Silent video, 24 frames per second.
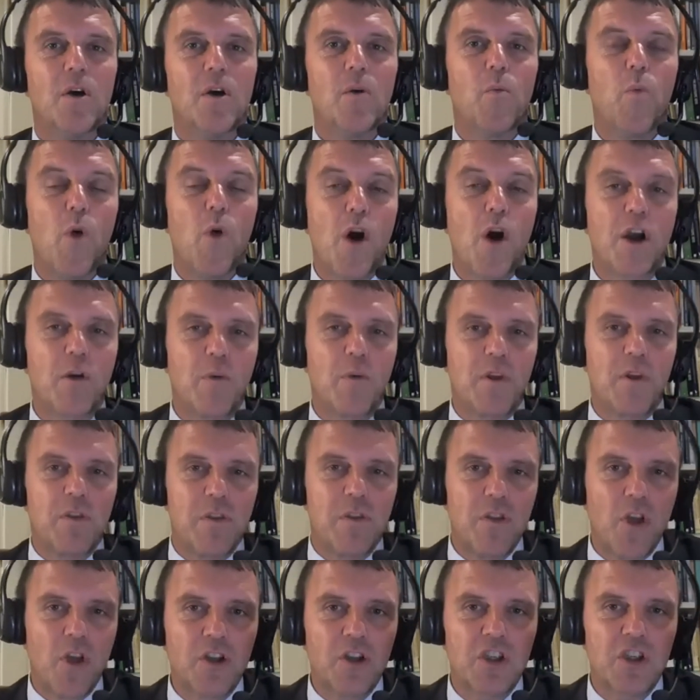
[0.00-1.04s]
work with
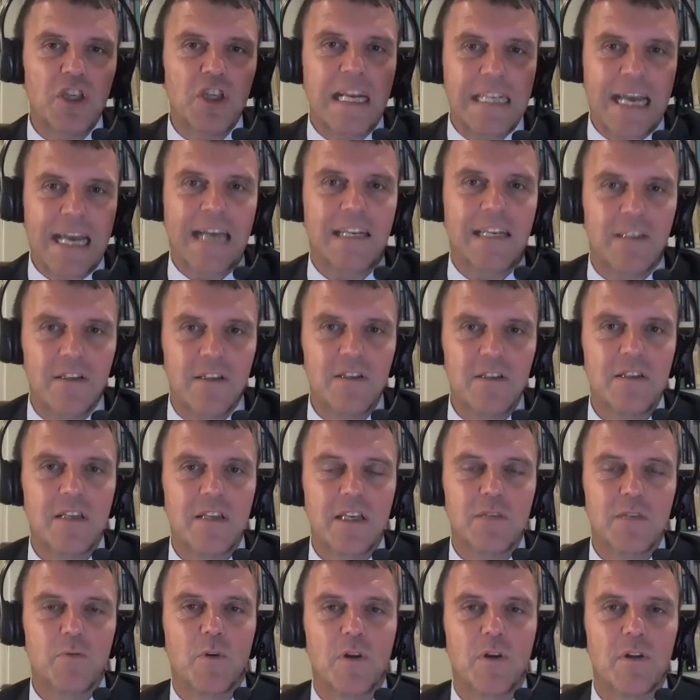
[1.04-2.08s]
non-state actors,
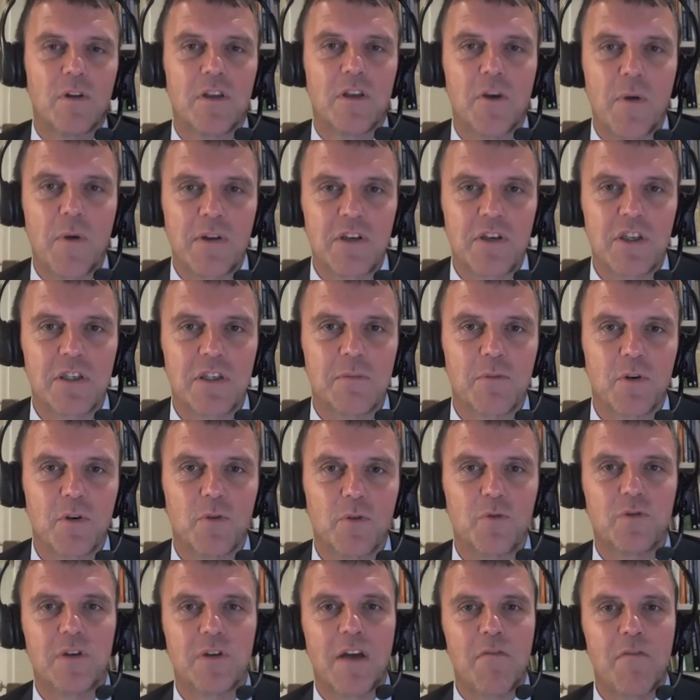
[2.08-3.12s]
that's what the UN system
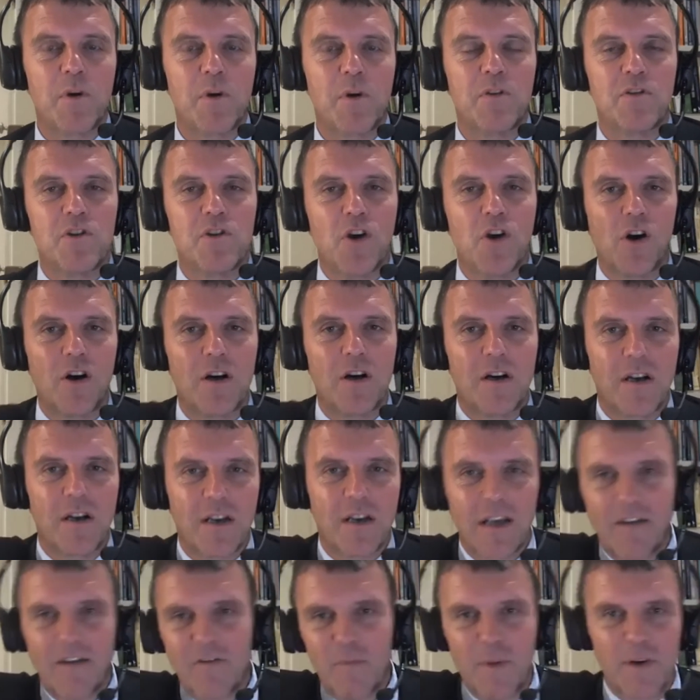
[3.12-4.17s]
calls everyone who's not a
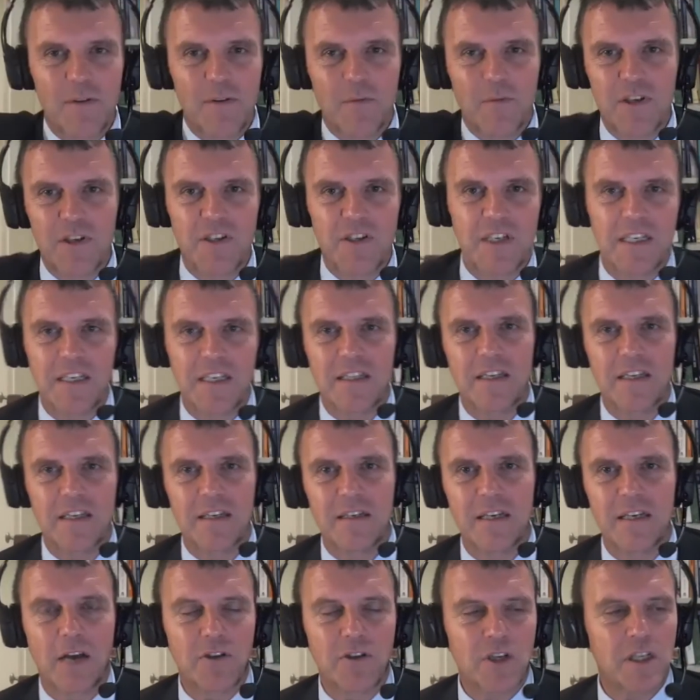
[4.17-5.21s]
government with a seat at the
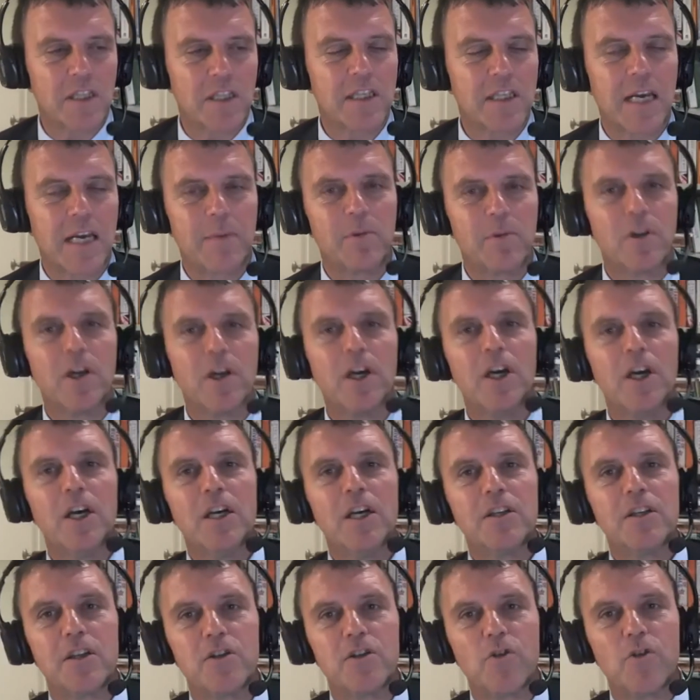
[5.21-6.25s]
negotiating table,
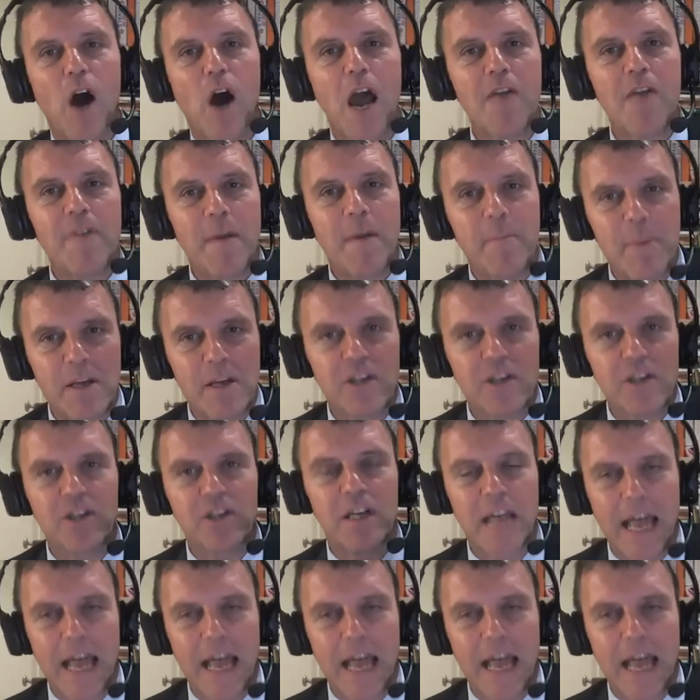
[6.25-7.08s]
to drive ambition and